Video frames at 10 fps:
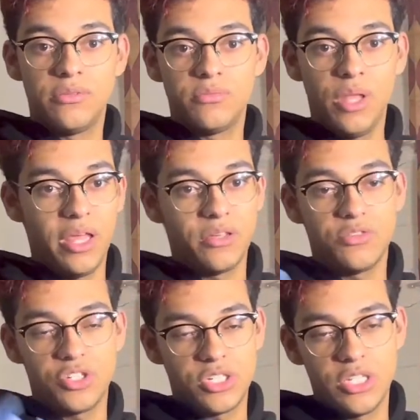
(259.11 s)
like
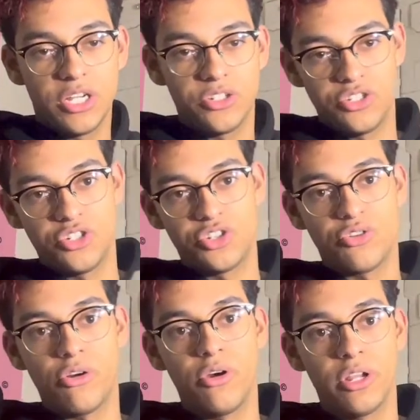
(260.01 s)
just sneakers to just
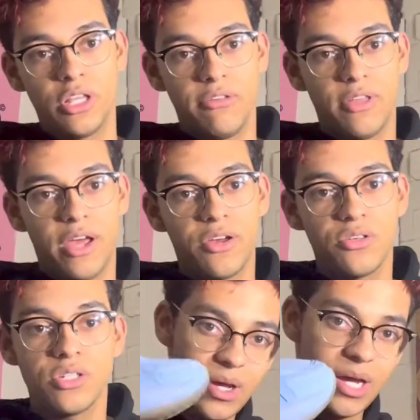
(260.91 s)
throw on and leave the house.